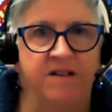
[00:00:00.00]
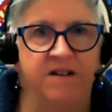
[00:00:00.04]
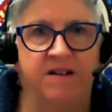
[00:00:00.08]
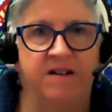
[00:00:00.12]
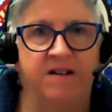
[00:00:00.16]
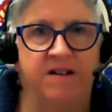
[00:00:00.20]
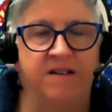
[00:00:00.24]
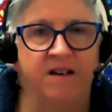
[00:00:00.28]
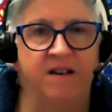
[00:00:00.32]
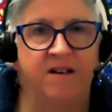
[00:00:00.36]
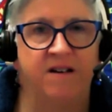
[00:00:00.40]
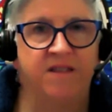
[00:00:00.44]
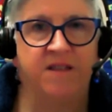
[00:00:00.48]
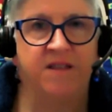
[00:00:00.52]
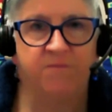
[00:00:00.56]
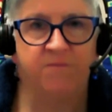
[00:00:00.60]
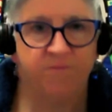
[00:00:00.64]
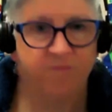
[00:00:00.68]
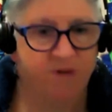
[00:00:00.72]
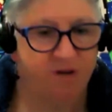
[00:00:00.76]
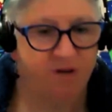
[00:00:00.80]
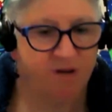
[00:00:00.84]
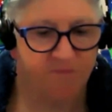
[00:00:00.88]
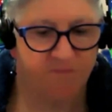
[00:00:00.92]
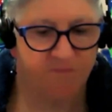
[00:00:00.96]
I think,
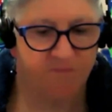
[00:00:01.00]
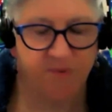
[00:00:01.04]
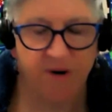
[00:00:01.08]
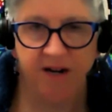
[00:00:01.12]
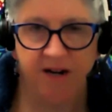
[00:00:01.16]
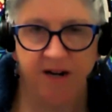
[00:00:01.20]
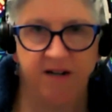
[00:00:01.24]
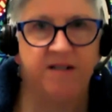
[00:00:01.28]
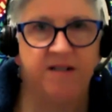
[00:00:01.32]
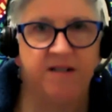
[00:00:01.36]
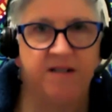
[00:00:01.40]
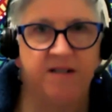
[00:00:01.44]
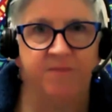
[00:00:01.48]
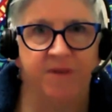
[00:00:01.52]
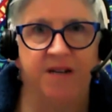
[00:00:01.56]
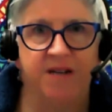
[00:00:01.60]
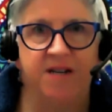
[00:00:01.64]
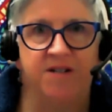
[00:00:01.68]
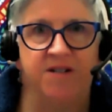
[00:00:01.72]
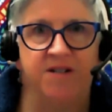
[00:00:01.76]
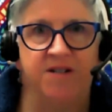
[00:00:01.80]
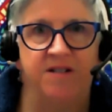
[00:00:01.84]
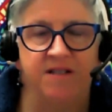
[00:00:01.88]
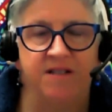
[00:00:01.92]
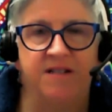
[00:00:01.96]
you know, practice
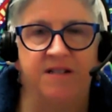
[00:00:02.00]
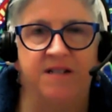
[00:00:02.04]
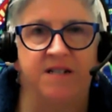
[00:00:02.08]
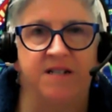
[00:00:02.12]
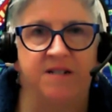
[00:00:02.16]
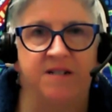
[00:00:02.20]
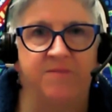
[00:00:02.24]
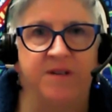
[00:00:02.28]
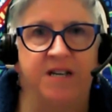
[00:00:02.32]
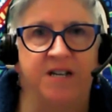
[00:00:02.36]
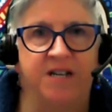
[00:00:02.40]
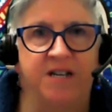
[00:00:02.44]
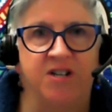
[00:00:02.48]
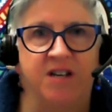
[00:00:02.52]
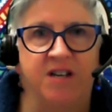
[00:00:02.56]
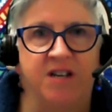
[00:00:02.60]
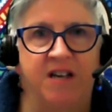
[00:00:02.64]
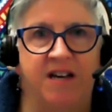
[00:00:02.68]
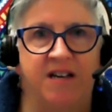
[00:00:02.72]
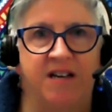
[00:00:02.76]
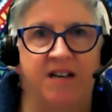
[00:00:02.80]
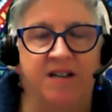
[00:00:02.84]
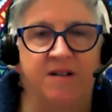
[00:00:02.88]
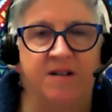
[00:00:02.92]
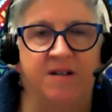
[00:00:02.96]
managers need to be
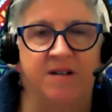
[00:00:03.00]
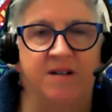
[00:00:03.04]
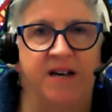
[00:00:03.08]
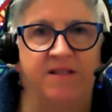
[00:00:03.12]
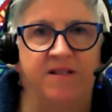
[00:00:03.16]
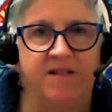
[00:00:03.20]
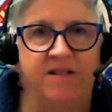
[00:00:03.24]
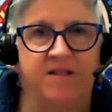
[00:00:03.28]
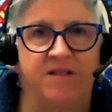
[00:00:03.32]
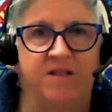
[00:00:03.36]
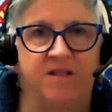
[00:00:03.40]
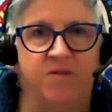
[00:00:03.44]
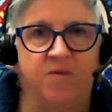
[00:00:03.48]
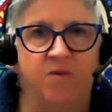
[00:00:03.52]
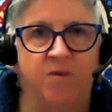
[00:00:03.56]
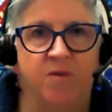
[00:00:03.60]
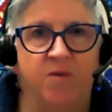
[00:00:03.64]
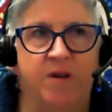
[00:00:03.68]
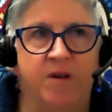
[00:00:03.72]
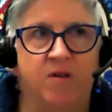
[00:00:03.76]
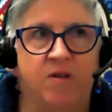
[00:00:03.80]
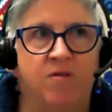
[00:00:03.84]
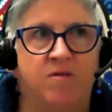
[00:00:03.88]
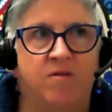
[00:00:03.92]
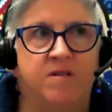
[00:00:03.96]
educated about this as well,
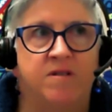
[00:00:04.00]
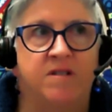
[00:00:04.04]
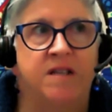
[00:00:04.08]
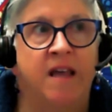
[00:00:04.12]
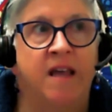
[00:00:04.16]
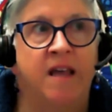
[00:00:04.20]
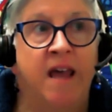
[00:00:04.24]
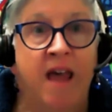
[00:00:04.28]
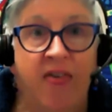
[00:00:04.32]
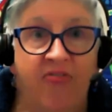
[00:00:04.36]
because